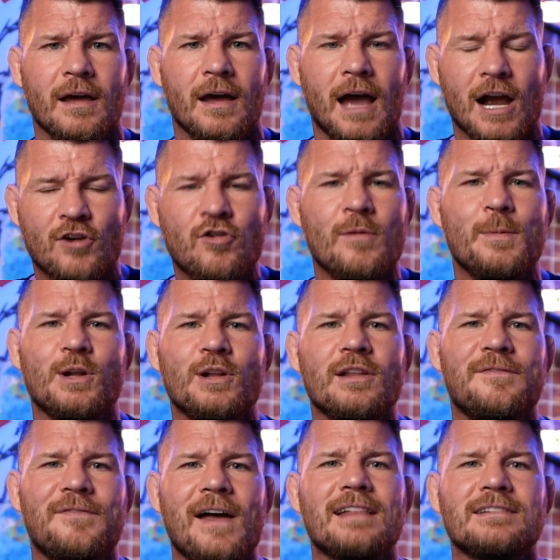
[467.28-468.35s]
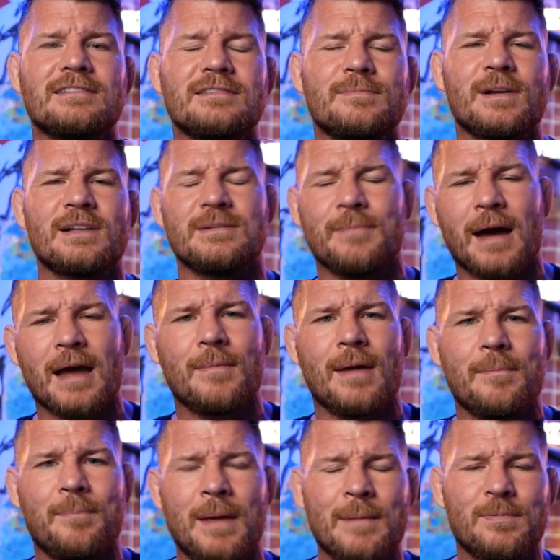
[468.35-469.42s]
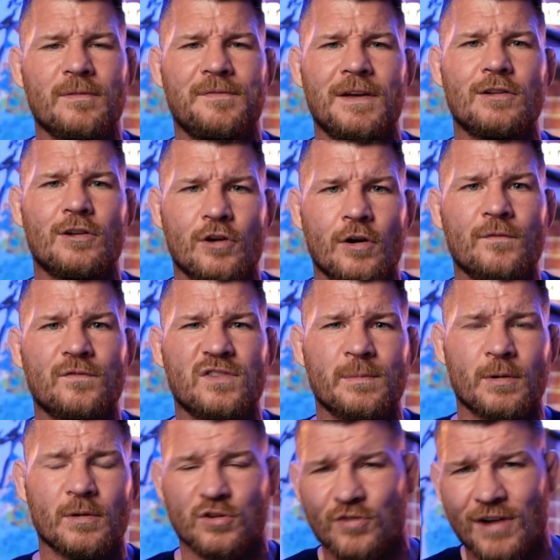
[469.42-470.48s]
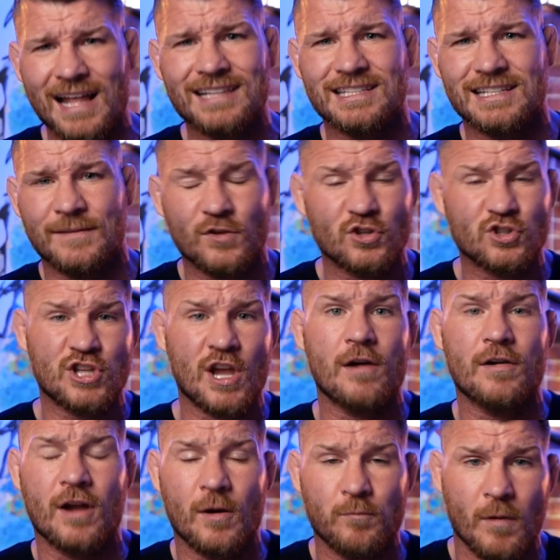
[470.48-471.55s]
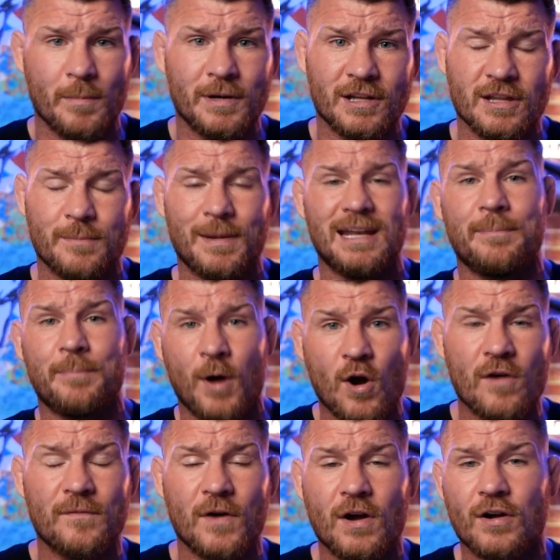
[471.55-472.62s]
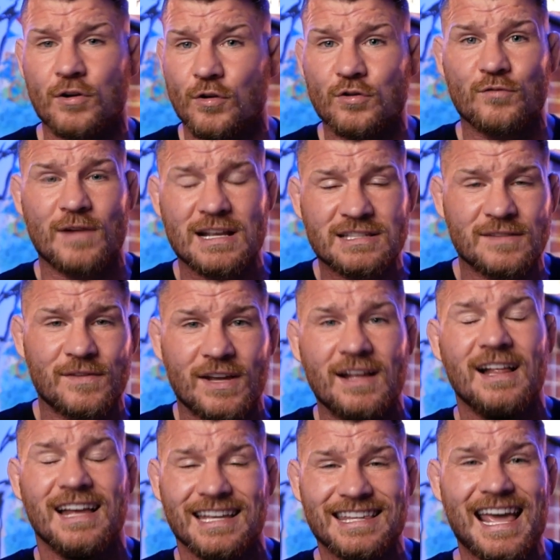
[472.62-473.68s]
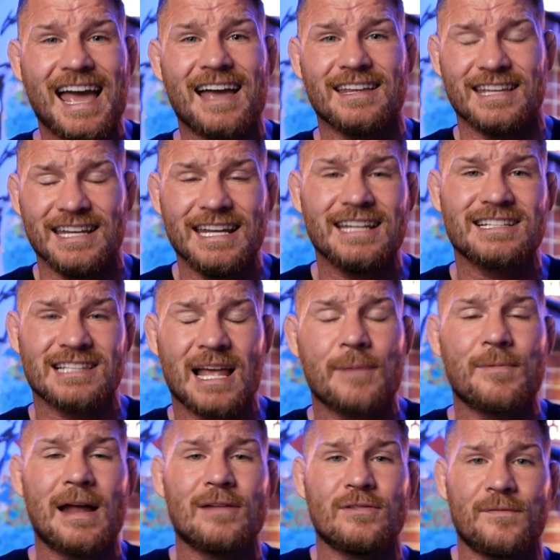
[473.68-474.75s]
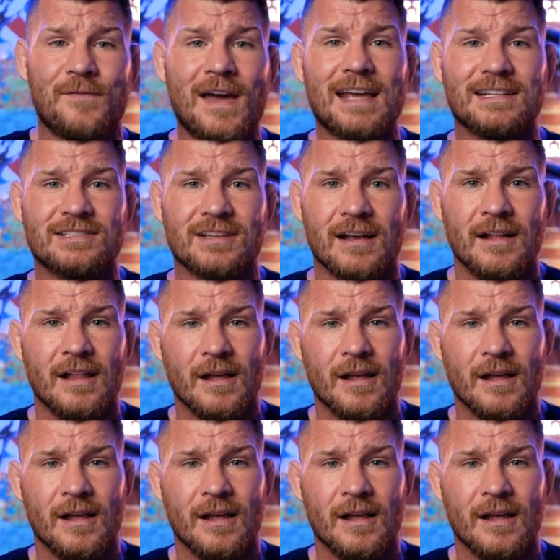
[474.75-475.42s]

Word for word: a criminal offence because it might make people feel uncomfortable. Granted, if you're staring at a woman and you're being a pervert and all the rest of it, yeah, you need a slap round the face.